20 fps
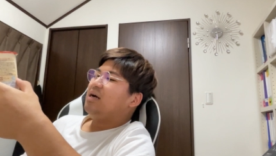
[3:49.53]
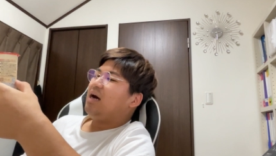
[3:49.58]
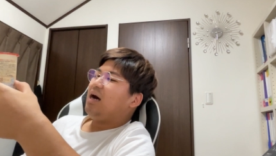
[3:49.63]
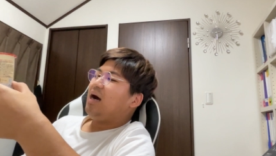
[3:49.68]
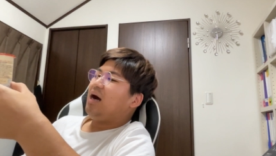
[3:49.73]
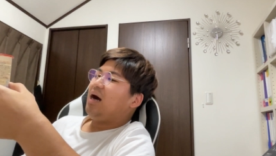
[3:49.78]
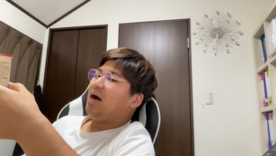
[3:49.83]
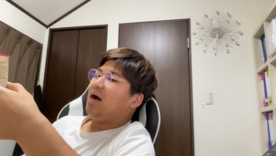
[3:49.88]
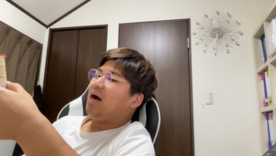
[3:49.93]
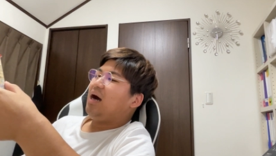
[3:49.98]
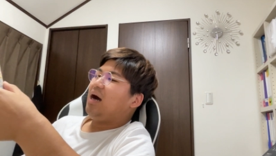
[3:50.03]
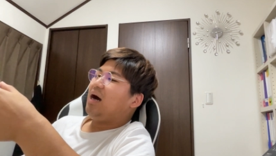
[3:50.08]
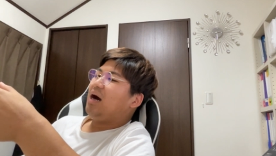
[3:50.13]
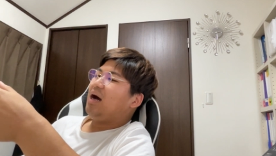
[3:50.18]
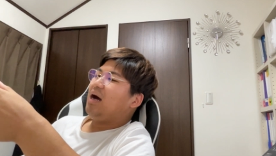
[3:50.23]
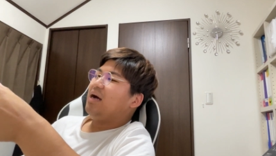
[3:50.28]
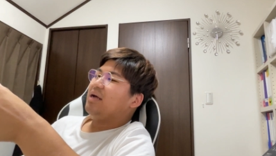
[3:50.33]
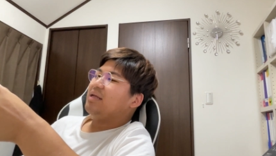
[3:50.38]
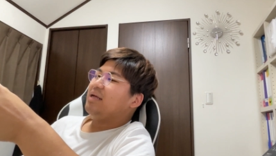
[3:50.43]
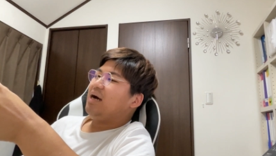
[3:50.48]

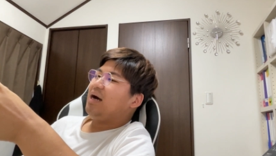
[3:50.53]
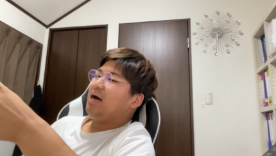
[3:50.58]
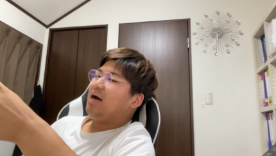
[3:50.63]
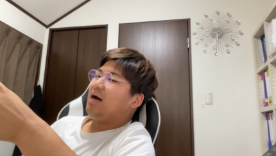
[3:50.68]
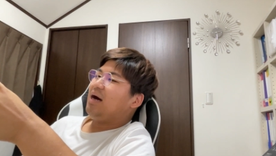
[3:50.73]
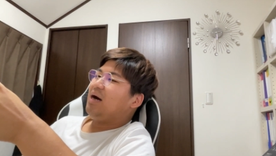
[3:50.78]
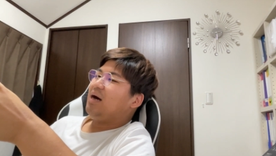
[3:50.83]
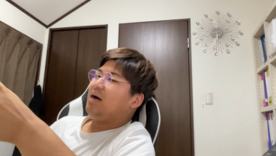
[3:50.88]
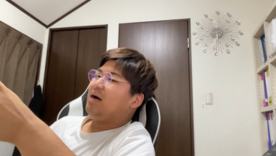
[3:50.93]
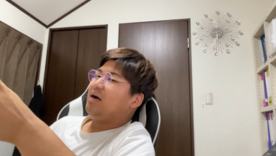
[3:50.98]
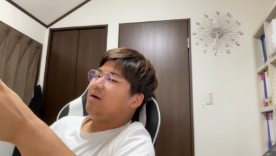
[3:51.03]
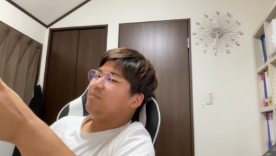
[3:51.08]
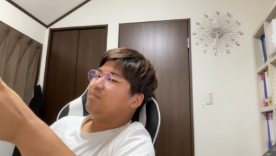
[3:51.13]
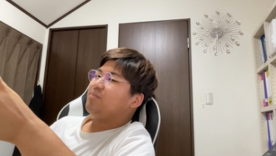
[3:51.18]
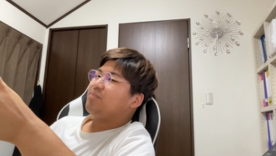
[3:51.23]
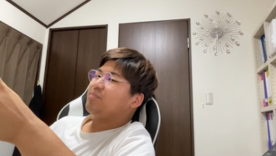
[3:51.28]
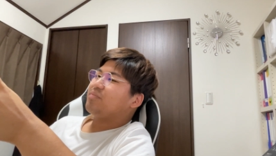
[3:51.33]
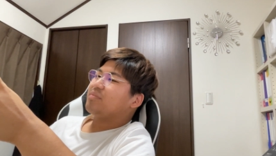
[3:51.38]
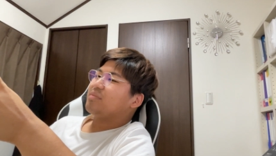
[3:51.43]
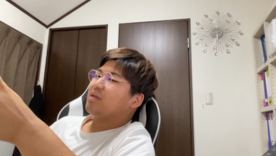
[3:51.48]
I
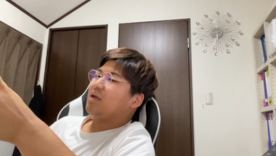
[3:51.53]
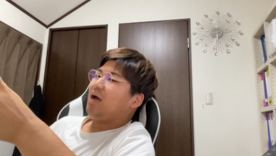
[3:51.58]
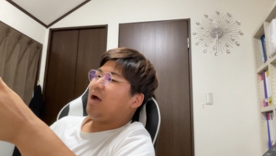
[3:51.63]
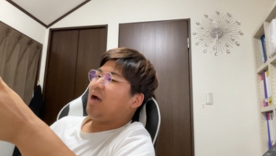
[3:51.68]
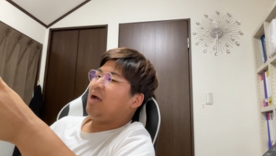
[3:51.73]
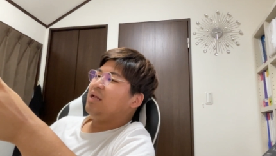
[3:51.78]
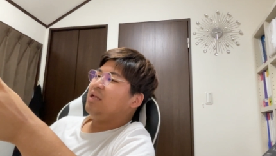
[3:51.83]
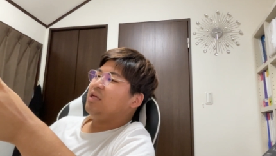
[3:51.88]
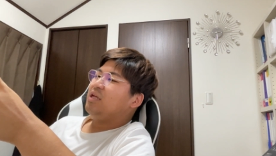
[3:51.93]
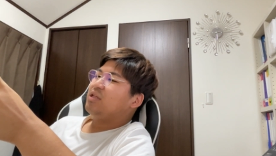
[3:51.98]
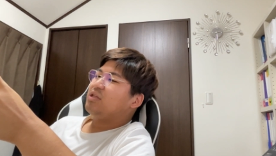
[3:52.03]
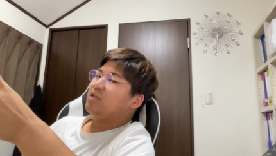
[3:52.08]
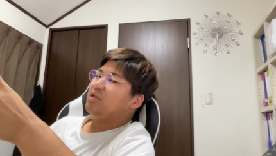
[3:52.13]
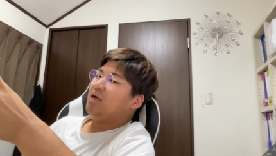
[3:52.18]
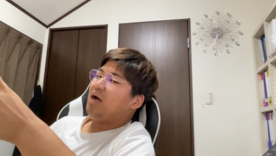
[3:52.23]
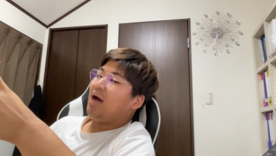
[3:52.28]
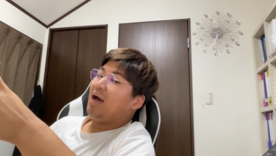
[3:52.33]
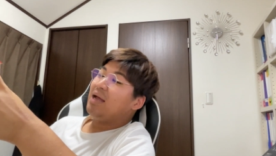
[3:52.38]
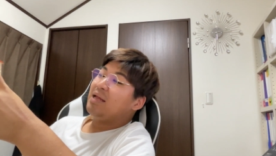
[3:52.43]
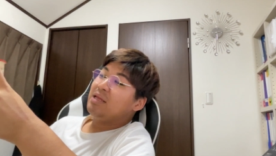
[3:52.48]

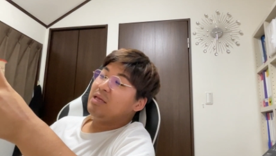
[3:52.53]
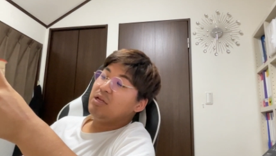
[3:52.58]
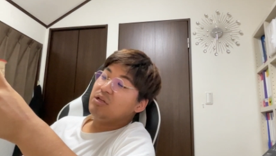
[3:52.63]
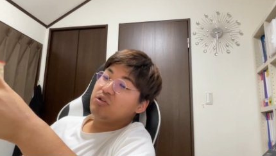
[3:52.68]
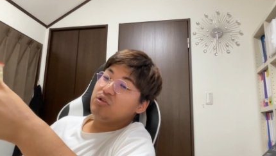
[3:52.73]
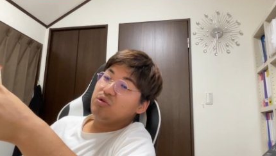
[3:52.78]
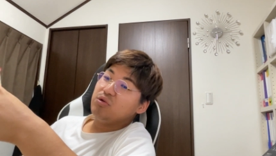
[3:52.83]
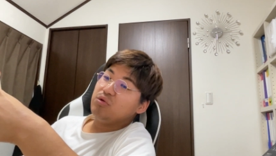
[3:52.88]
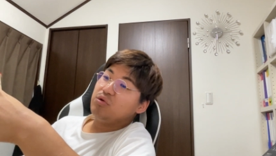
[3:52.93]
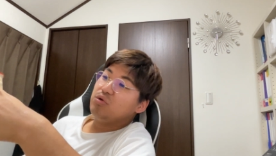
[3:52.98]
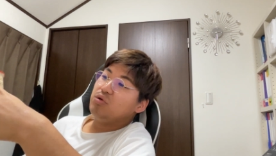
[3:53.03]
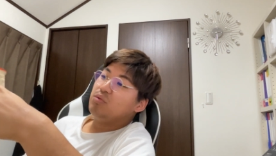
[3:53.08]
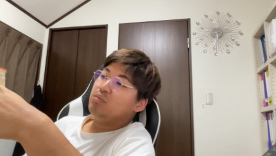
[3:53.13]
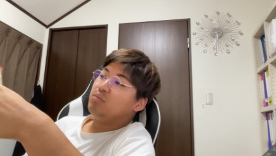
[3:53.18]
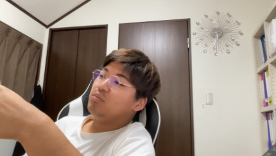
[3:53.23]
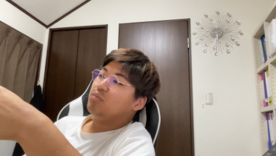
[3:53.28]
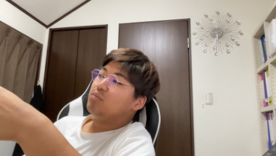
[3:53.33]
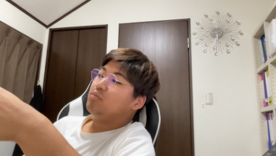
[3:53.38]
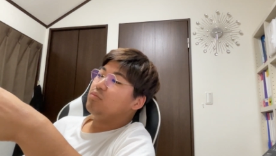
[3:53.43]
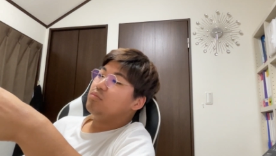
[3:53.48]
need to